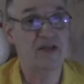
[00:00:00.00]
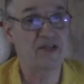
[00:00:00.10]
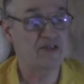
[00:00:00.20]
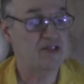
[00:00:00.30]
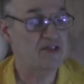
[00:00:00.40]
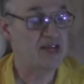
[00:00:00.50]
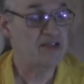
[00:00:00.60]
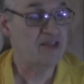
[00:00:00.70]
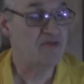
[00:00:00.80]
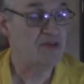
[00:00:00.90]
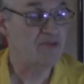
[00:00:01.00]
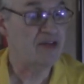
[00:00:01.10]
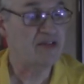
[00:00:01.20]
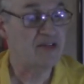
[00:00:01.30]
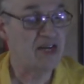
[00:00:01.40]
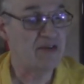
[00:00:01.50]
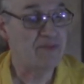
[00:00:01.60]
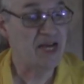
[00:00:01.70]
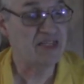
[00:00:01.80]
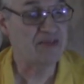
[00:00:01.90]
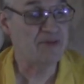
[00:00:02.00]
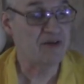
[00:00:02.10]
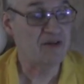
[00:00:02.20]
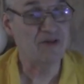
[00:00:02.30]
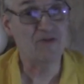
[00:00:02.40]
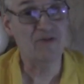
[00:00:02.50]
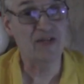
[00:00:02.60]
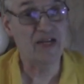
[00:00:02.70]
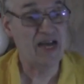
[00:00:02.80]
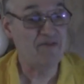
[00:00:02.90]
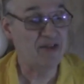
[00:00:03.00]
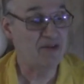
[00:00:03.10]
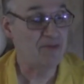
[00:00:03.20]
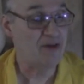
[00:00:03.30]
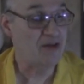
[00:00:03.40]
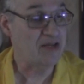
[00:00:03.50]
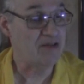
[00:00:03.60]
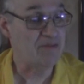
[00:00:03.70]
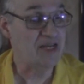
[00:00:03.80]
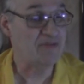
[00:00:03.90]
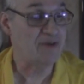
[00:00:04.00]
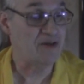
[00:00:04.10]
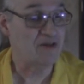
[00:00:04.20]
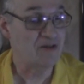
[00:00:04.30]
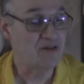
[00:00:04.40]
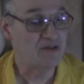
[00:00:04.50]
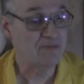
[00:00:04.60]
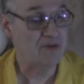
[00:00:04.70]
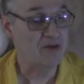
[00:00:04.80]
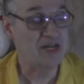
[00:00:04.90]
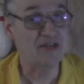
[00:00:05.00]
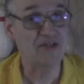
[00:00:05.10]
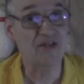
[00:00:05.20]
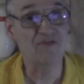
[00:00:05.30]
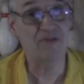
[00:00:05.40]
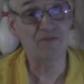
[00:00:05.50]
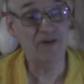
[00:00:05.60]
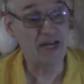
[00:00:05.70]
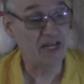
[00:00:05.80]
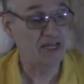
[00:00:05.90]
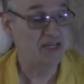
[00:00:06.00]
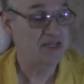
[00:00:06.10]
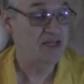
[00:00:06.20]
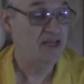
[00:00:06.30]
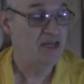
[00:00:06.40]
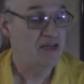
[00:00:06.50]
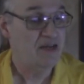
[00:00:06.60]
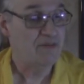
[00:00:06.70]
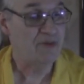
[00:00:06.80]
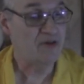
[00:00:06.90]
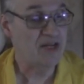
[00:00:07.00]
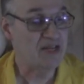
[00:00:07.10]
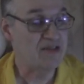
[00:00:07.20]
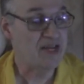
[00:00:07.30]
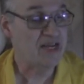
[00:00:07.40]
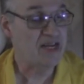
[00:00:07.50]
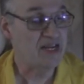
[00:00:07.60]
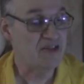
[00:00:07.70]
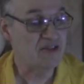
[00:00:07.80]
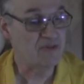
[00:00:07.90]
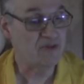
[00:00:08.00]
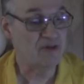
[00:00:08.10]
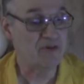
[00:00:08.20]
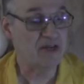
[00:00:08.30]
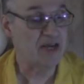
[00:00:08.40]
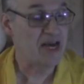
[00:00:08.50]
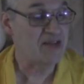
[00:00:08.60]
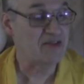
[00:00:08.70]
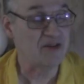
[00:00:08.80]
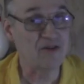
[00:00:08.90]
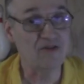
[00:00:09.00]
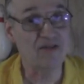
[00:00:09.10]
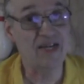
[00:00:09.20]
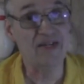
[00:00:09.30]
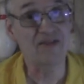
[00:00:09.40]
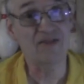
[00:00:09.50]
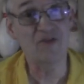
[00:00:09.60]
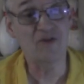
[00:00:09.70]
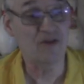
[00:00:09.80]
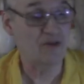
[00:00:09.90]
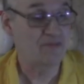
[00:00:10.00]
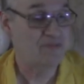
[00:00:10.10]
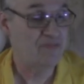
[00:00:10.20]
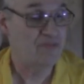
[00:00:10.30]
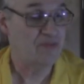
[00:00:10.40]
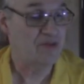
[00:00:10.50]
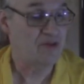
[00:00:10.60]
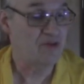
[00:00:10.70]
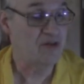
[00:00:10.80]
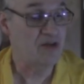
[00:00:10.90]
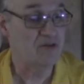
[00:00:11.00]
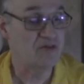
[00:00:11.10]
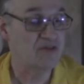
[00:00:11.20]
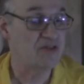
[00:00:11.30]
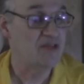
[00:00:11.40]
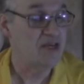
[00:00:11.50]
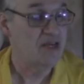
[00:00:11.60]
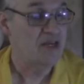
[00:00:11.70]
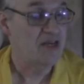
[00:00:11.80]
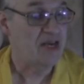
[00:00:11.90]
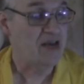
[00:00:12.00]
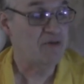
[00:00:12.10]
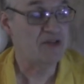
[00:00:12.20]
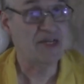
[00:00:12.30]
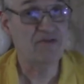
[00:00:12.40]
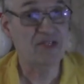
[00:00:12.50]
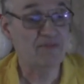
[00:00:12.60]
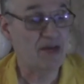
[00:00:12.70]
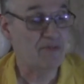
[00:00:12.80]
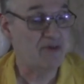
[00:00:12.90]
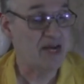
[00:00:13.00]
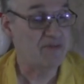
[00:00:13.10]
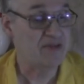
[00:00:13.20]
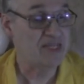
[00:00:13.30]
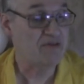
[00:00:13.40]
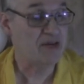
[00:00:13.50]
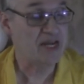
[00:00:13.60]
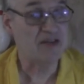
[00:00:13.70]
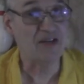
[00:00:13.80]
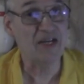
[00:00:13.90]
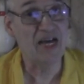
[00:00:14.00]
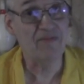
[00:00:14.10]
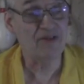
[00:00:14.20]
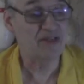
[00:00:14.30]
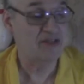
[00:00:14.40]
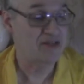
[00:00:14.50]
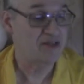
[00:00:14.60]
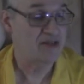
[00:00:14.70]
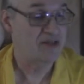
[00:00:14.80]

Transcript: It's just like the three-point shot in basketball or the livelier ball in baseball. Bowling deserves a break. Bowling is like any other sport where guys and girls like to score. Who knows? I wish I was in my prime to see what I could accomplish.